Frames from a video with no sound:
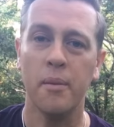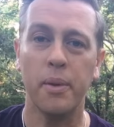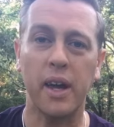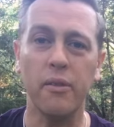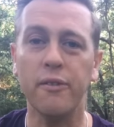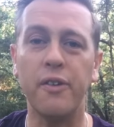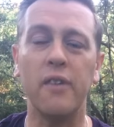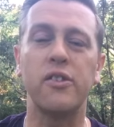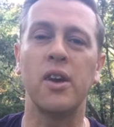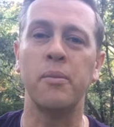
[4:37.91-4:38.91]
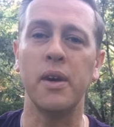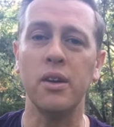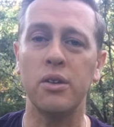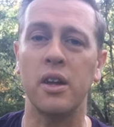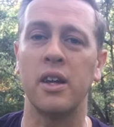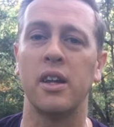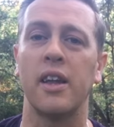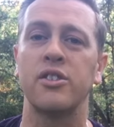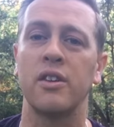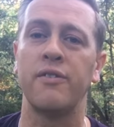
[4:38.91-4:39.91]
but give it 5 to 10 minutes and you'll
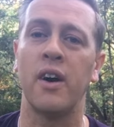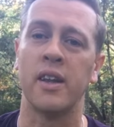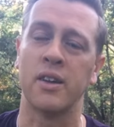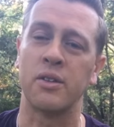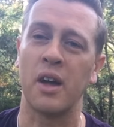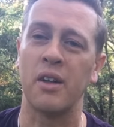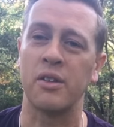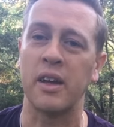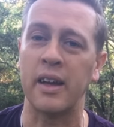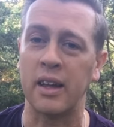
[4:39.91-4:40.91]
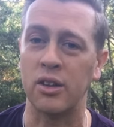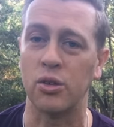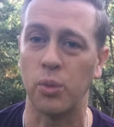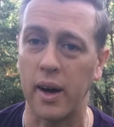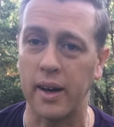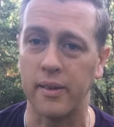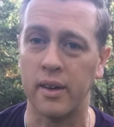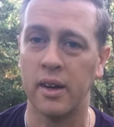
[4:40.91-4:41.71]
actually find that it starts to ease away.